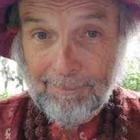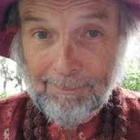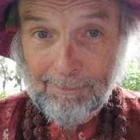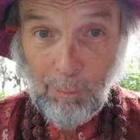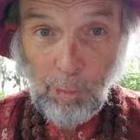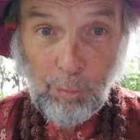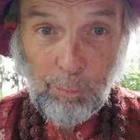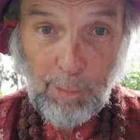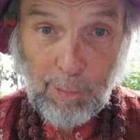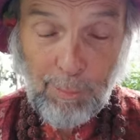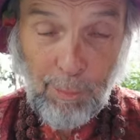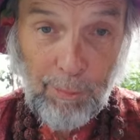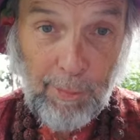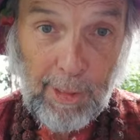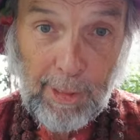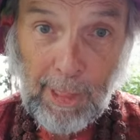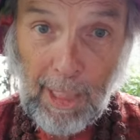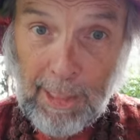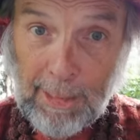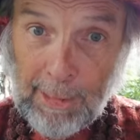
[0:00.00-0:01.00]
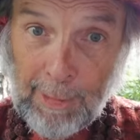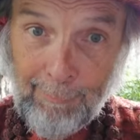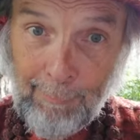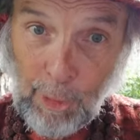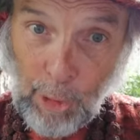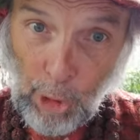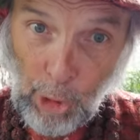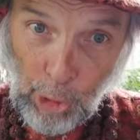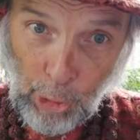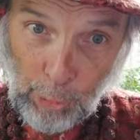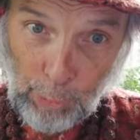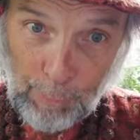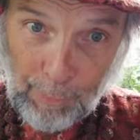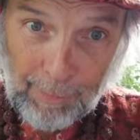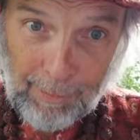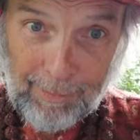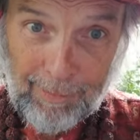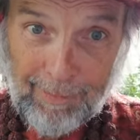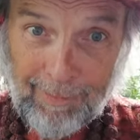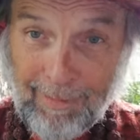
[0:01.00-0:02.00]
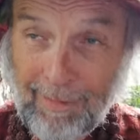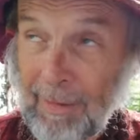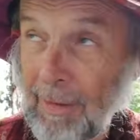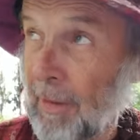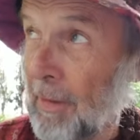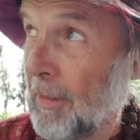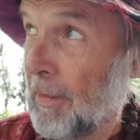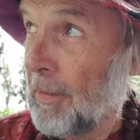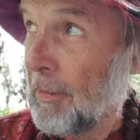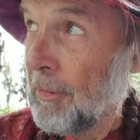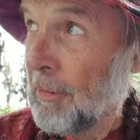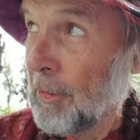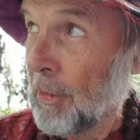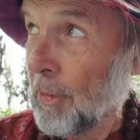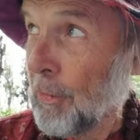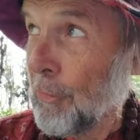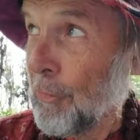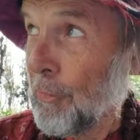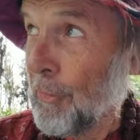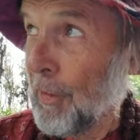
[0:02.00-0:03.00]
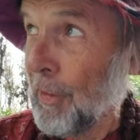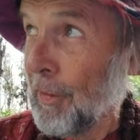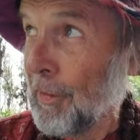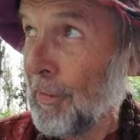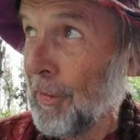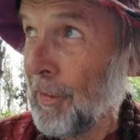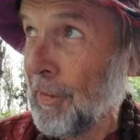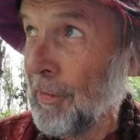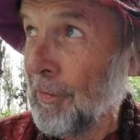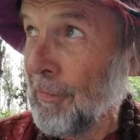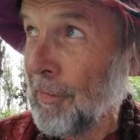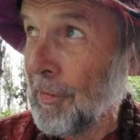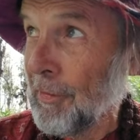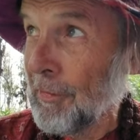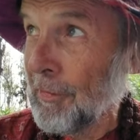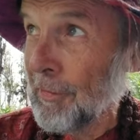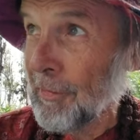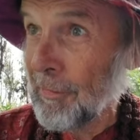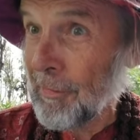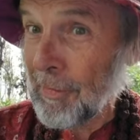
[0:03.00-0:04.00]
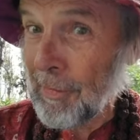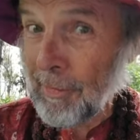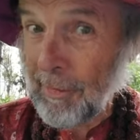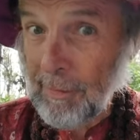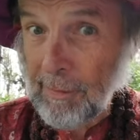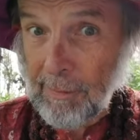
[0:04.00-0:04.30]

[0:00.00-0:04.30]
Most people think I live alone. Little do they know, Earthy.